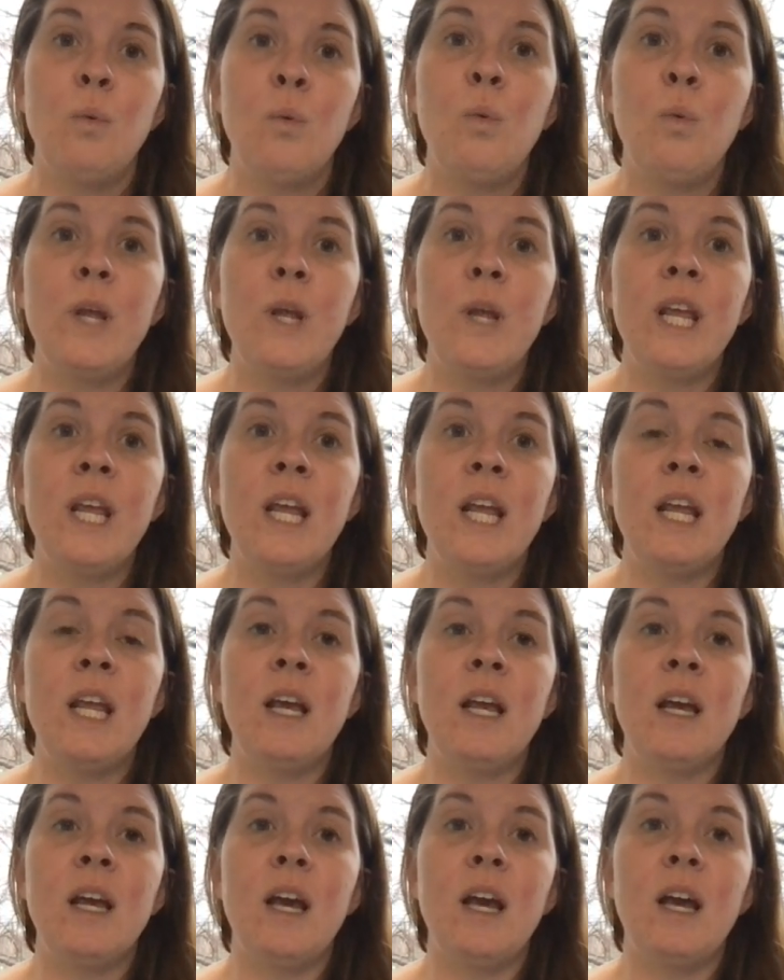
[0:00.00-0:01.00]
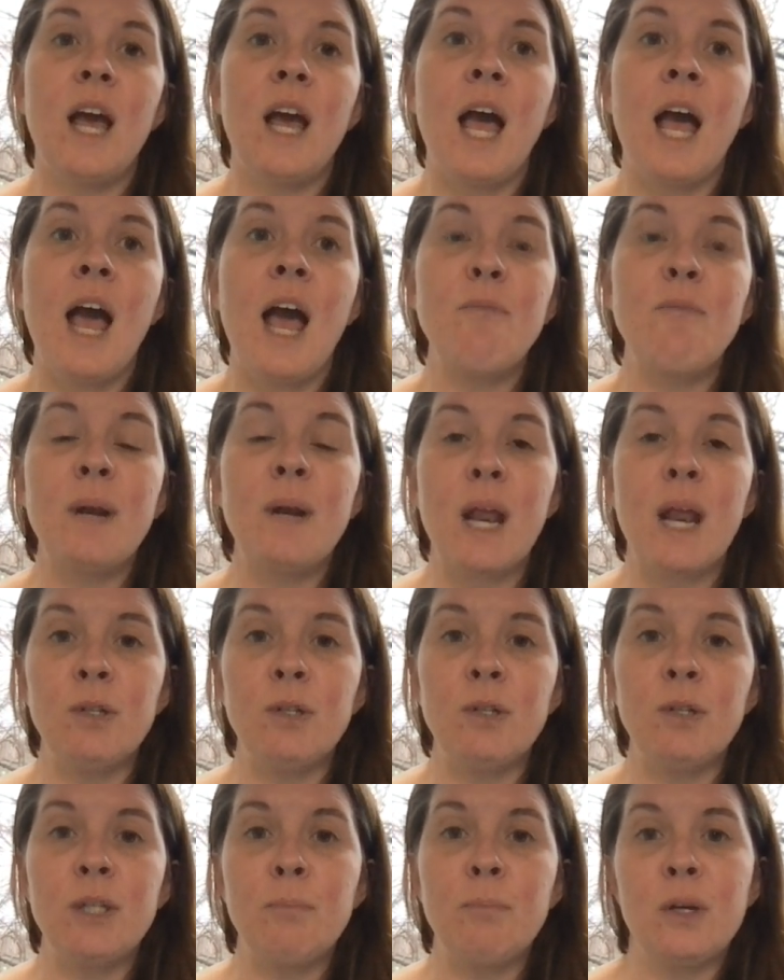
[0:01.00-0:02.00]
we have been
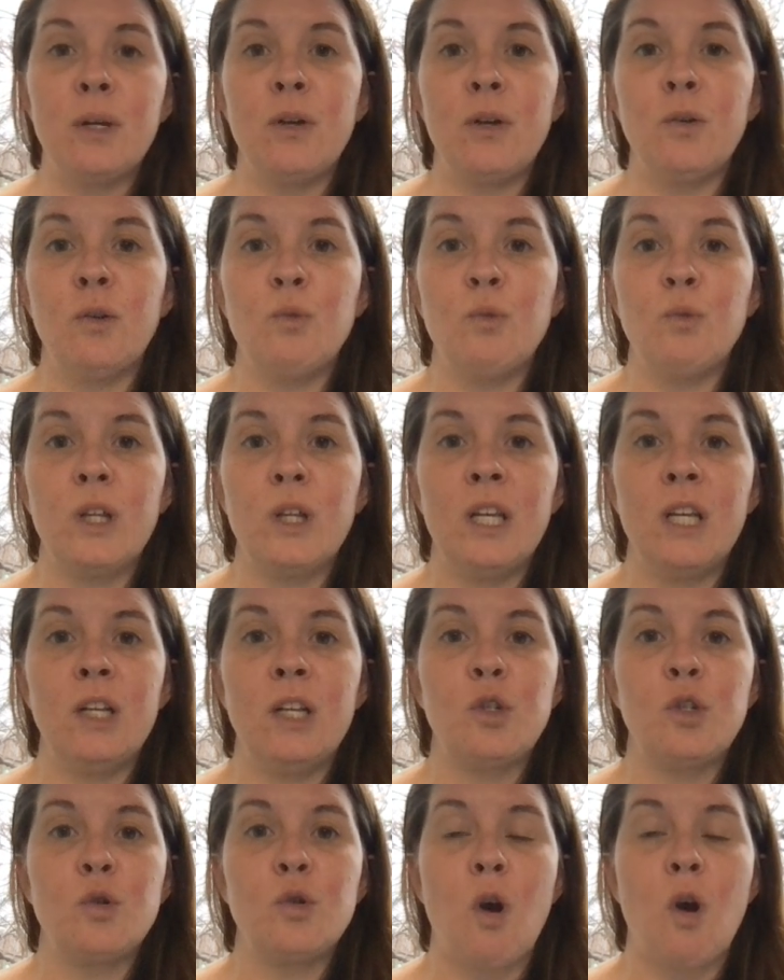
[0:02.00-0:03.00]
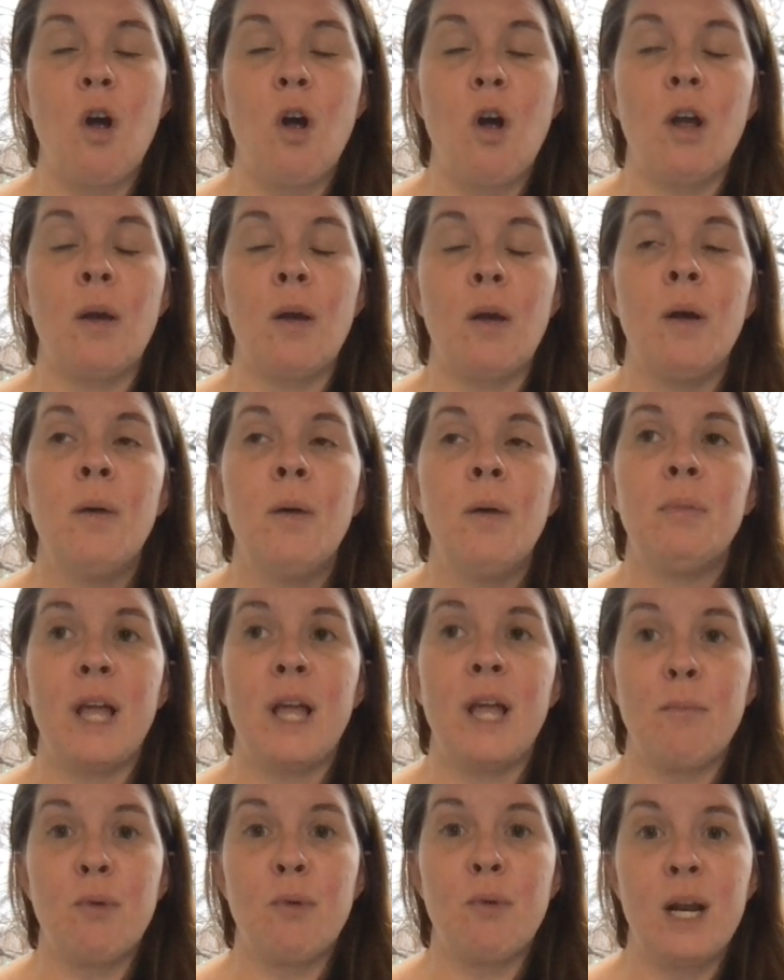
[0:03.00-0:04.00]
able to build really strong
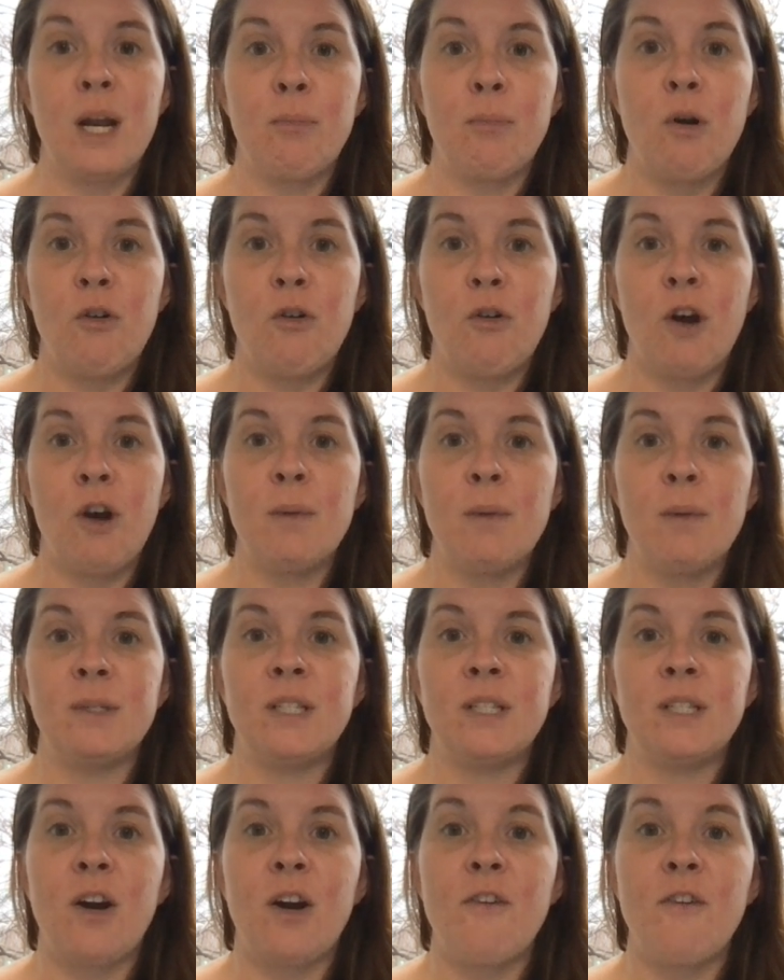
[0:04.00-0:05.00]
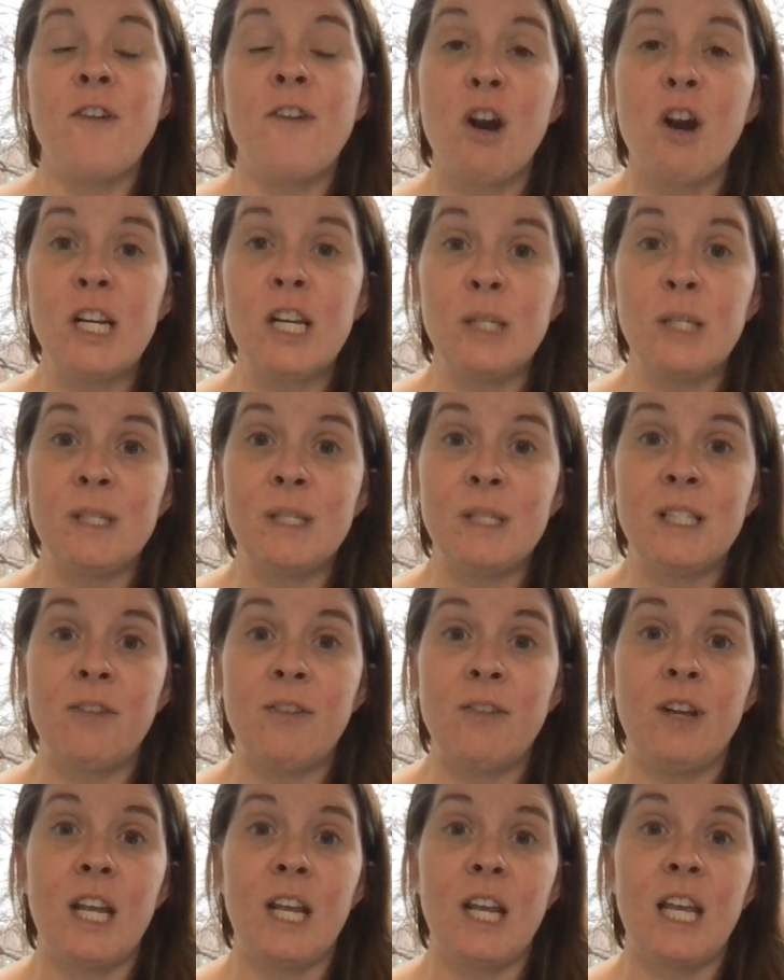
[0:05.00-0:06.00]
plant breeding programs that are very
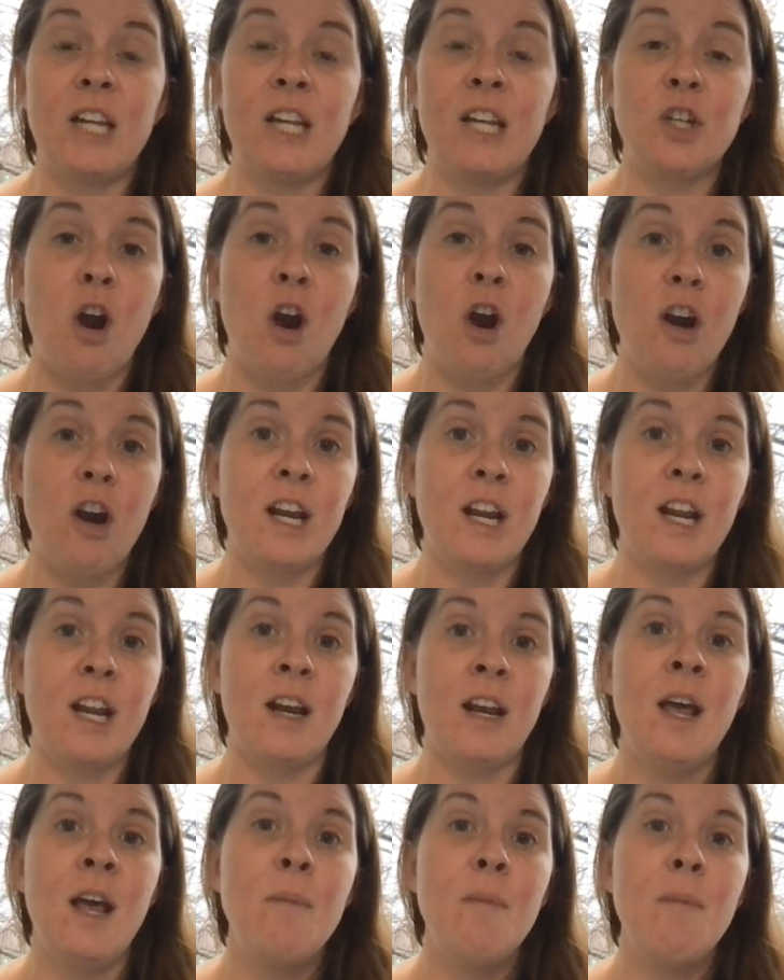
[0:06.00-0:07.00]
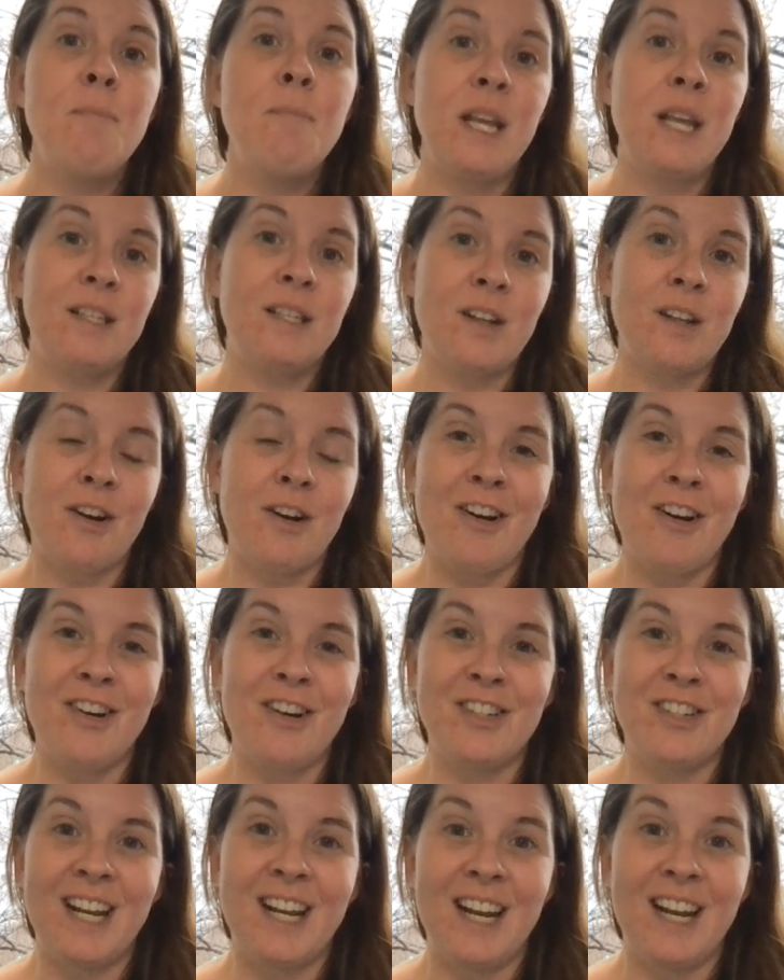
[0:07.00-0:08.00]
specific and targeted based on our
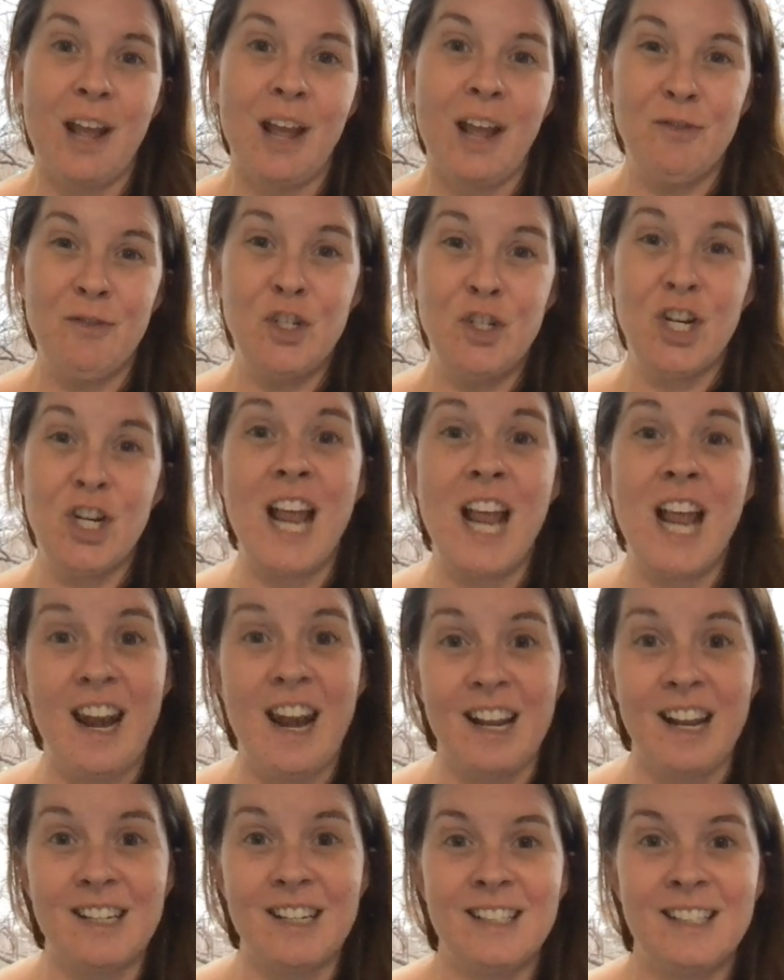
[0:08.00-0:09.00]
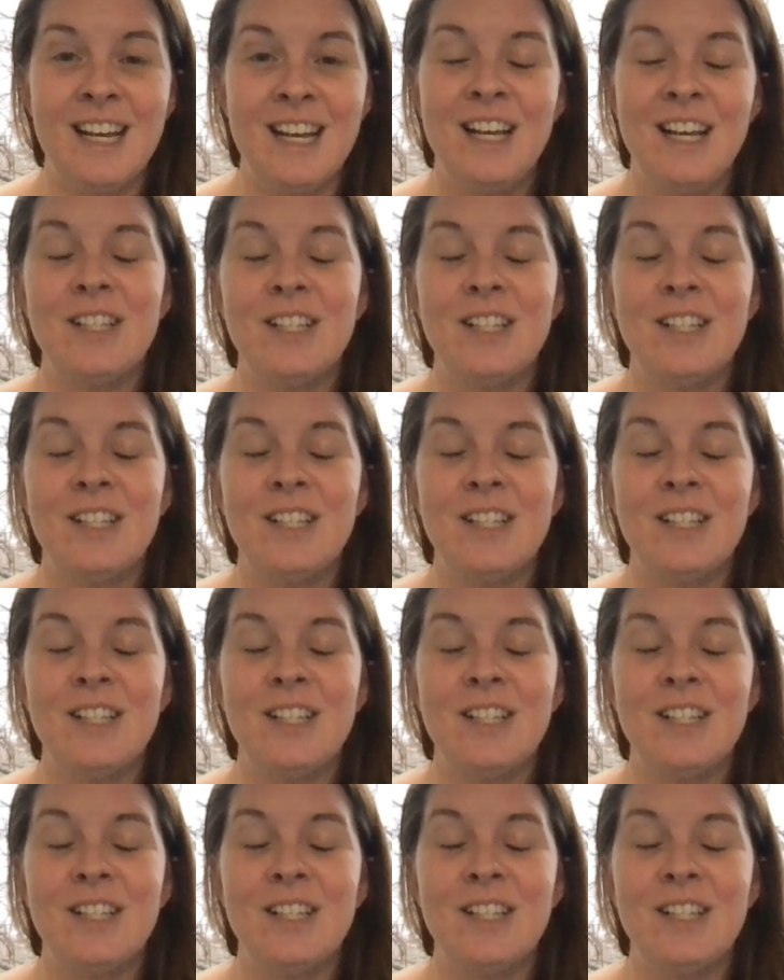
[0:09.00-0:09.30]
understanding of genetics.